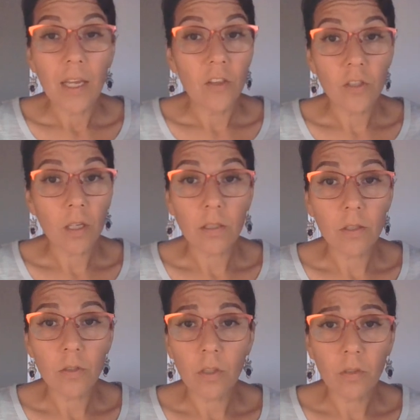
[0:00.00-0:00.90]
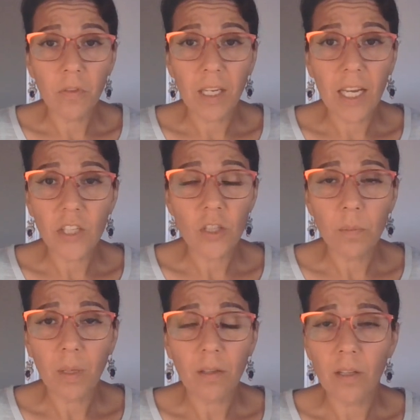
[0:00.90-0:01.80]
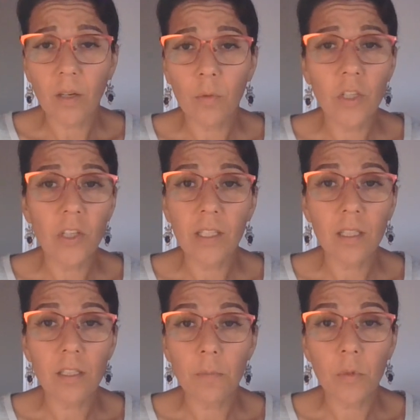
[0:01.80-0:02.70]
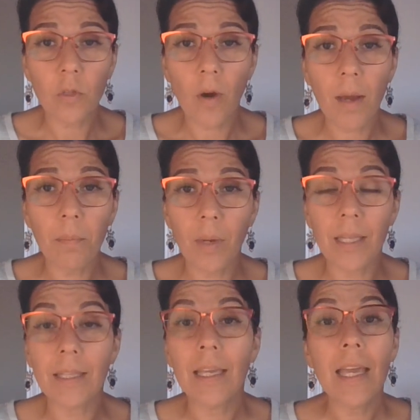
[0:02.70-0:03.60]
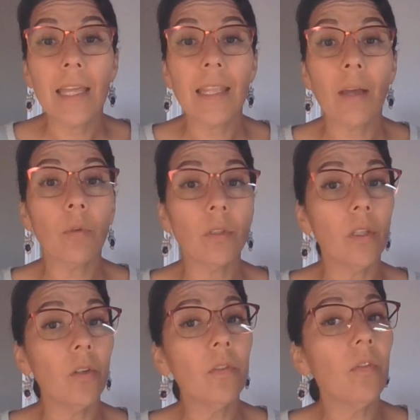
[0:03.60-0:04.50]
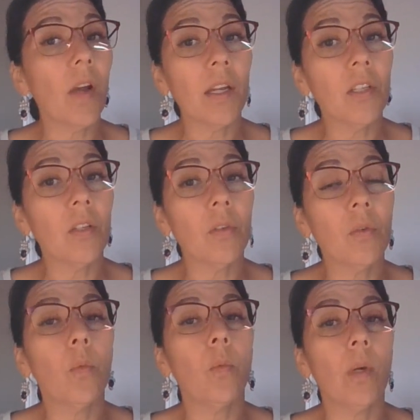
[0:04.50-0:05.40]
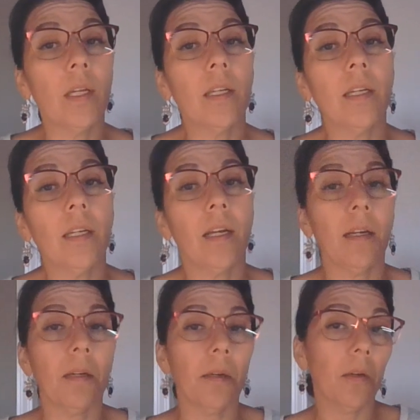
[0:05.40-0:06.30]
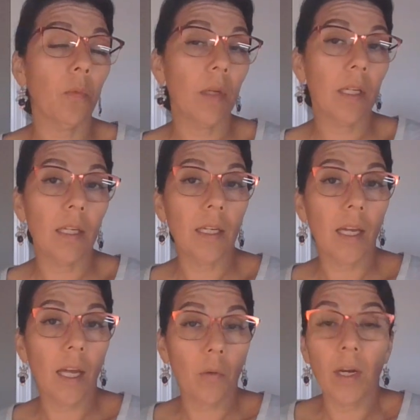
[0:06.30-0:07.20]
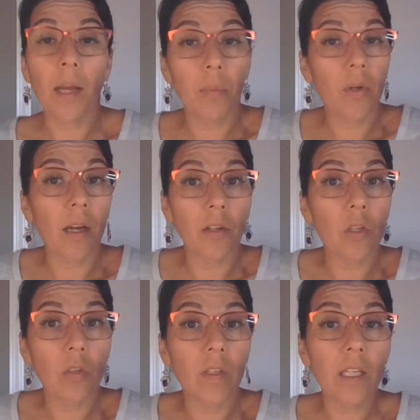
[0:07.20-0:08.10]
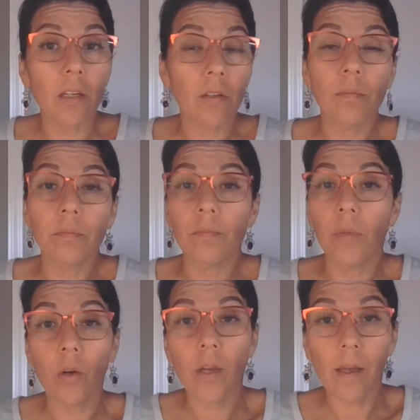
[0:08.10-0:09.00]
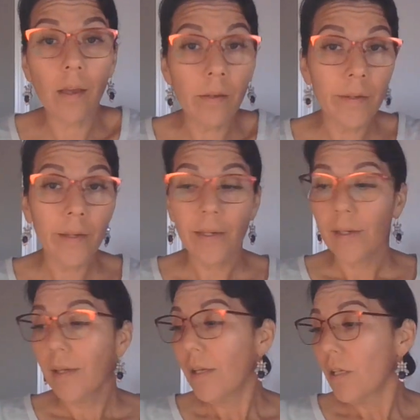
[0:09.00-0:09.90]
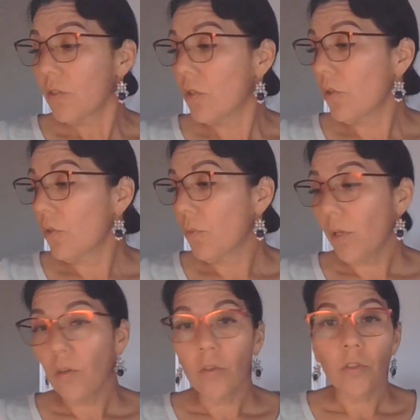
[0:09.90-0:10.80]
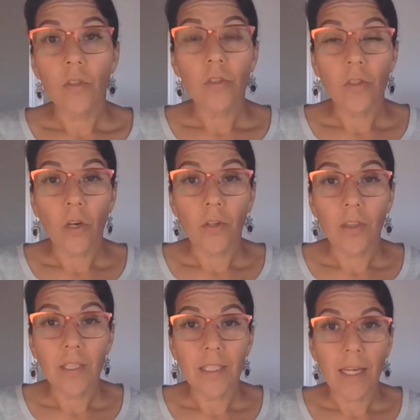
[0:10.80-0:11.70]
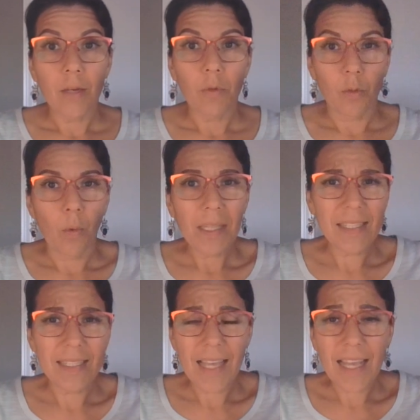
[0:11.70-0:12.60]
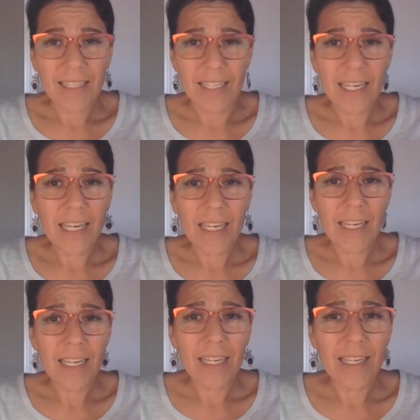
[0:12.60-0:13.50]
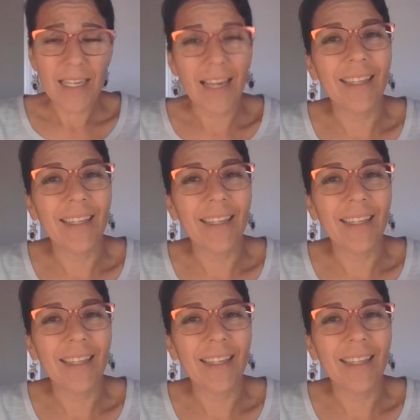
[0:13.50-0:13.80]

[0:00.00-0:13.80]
There's also a notification bell there when you hit the subscribe button that will notify you when I put out a new video. Okay? So we're going to start the day with What's the Tea?